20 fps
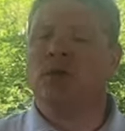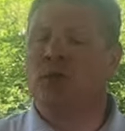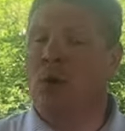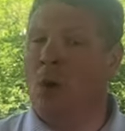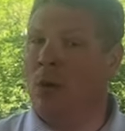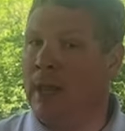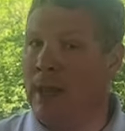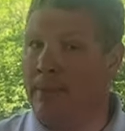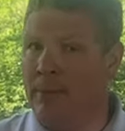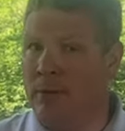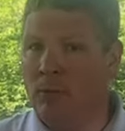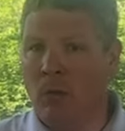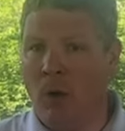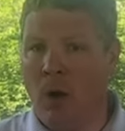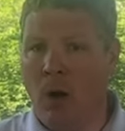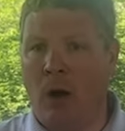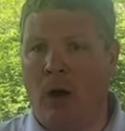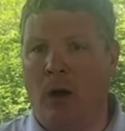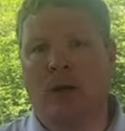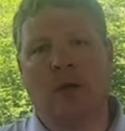Don't get me
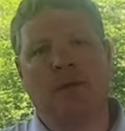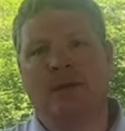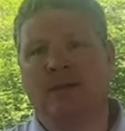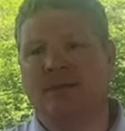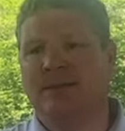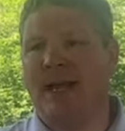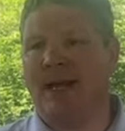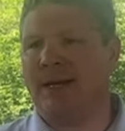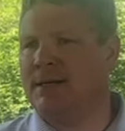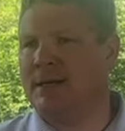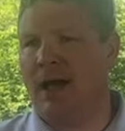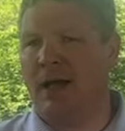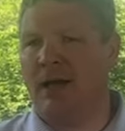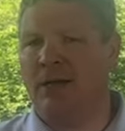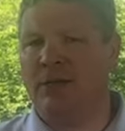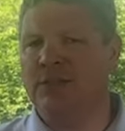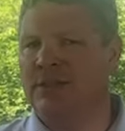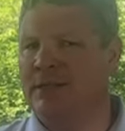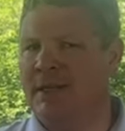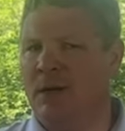wrong. The
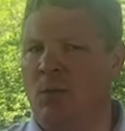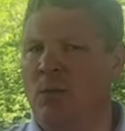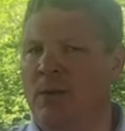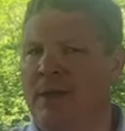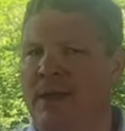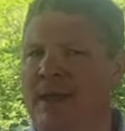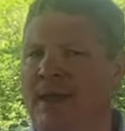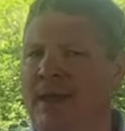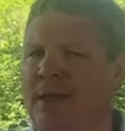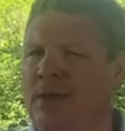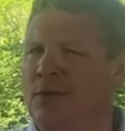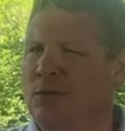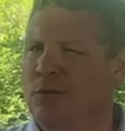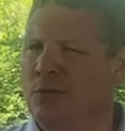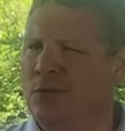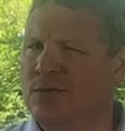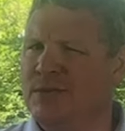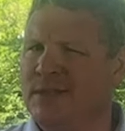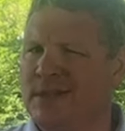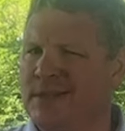technology that we
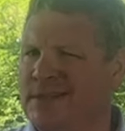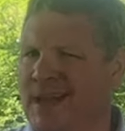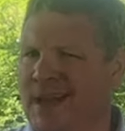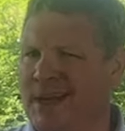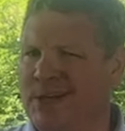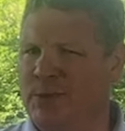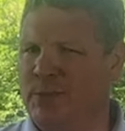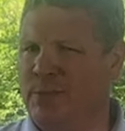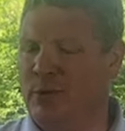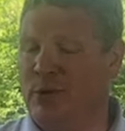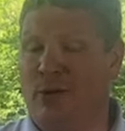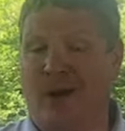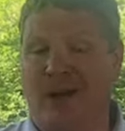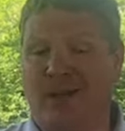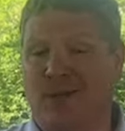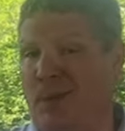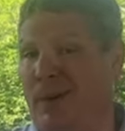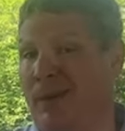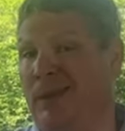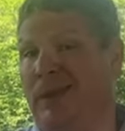use has actually
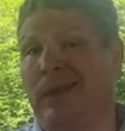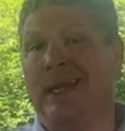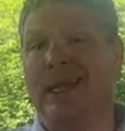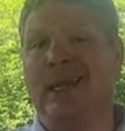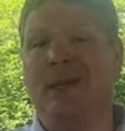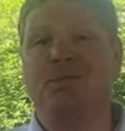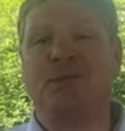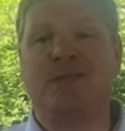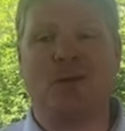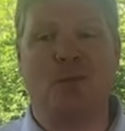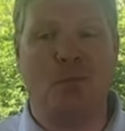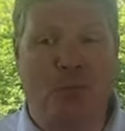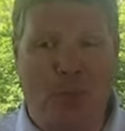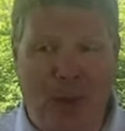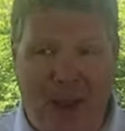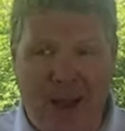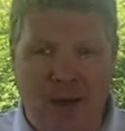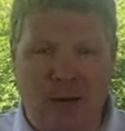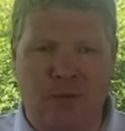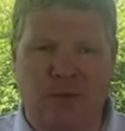progressed by leaps and
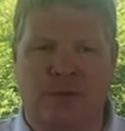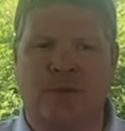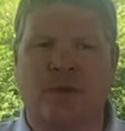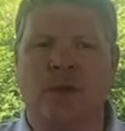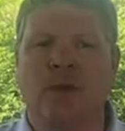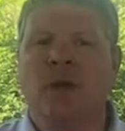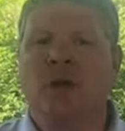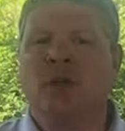bounds.